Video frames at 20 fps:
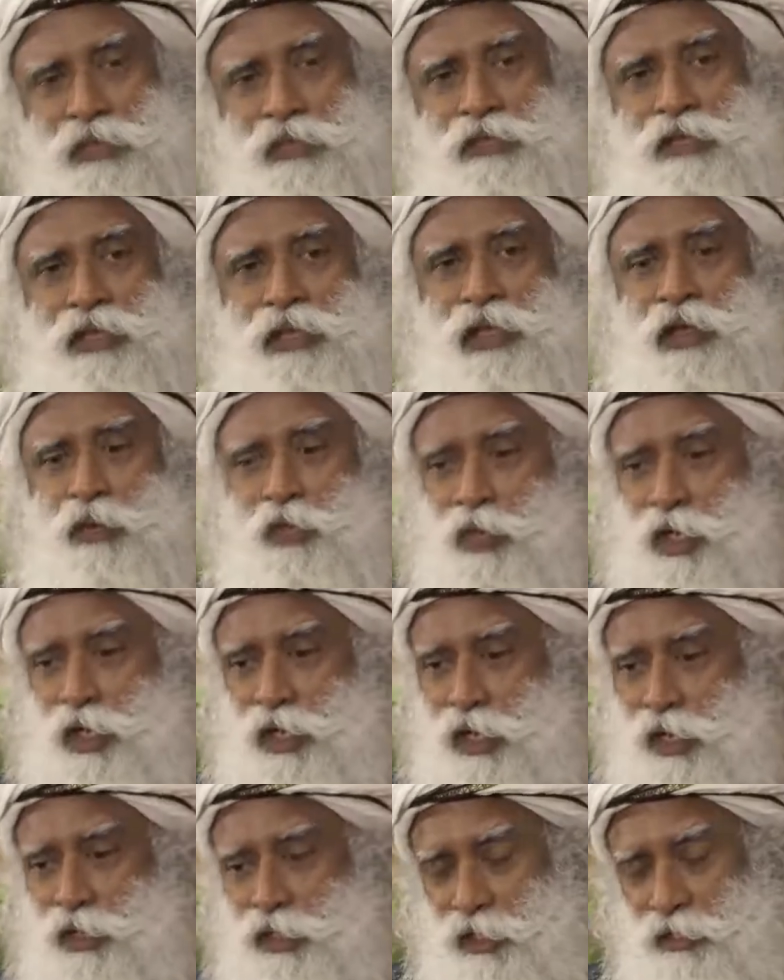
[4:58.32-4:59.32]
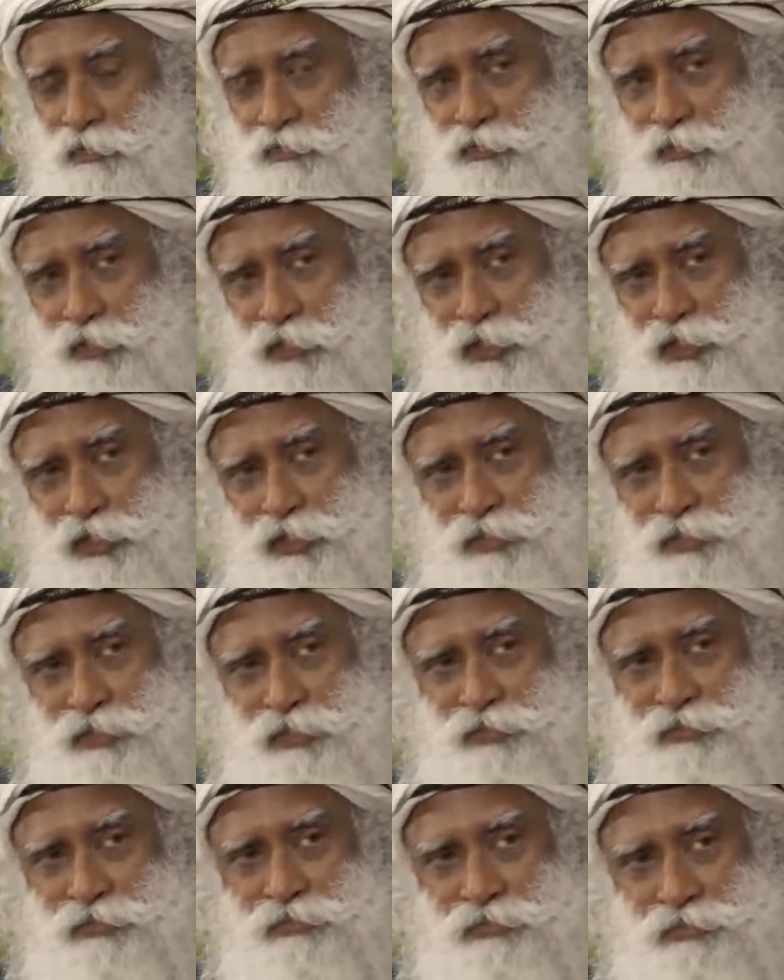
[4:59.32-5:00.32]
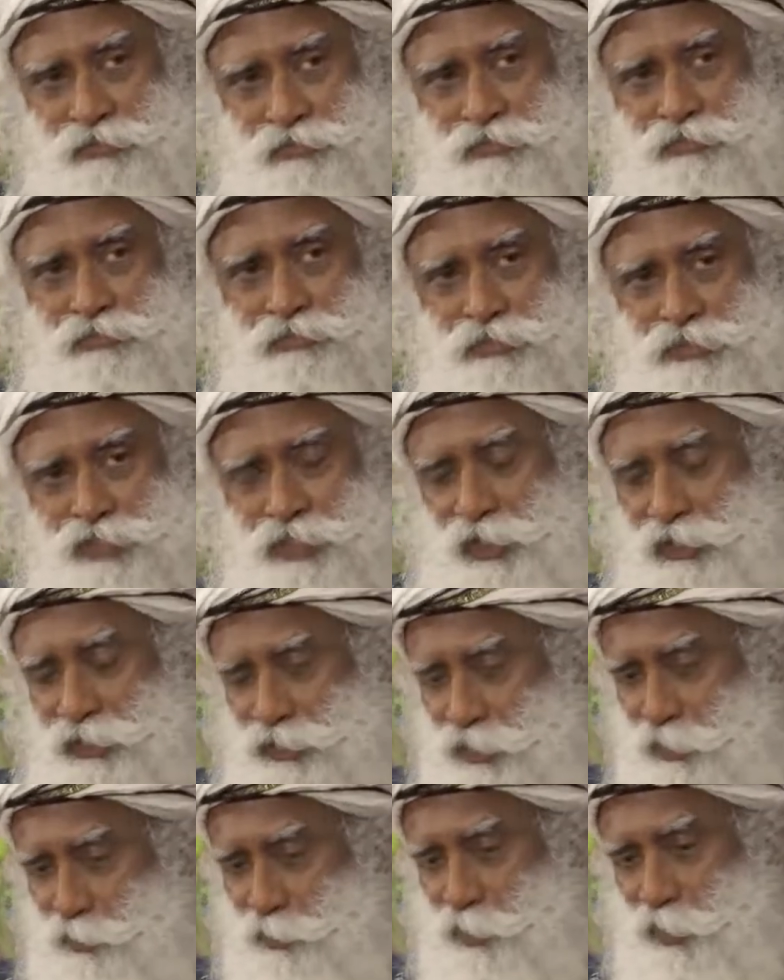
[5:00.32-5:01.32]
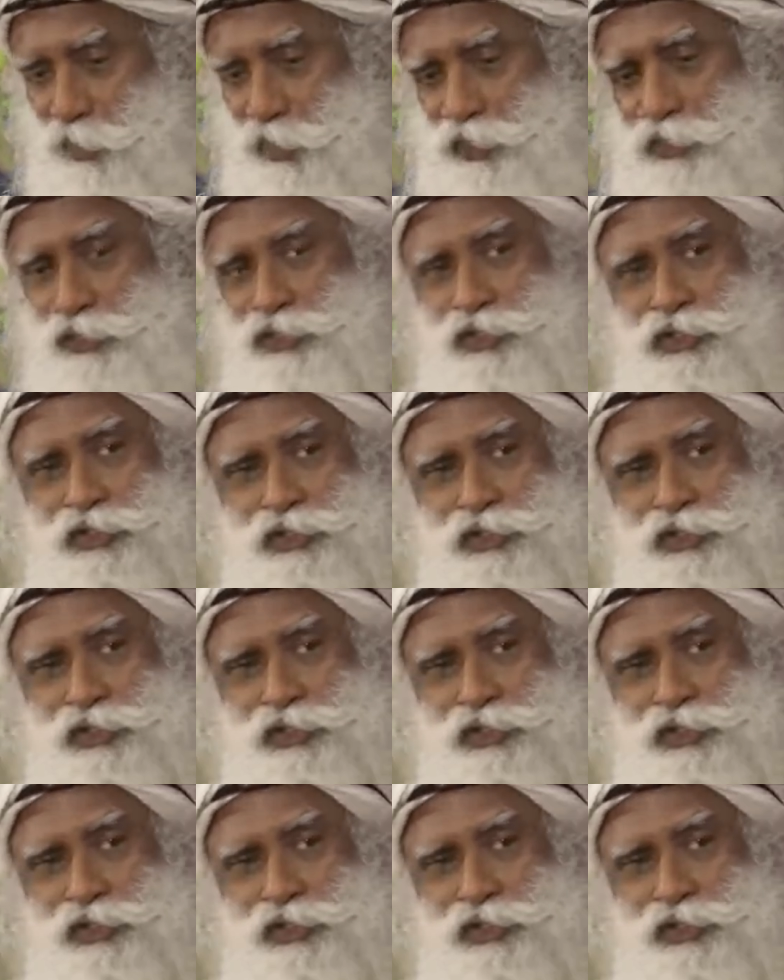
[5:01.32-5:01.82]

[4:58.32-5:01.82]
there are 114 junction points or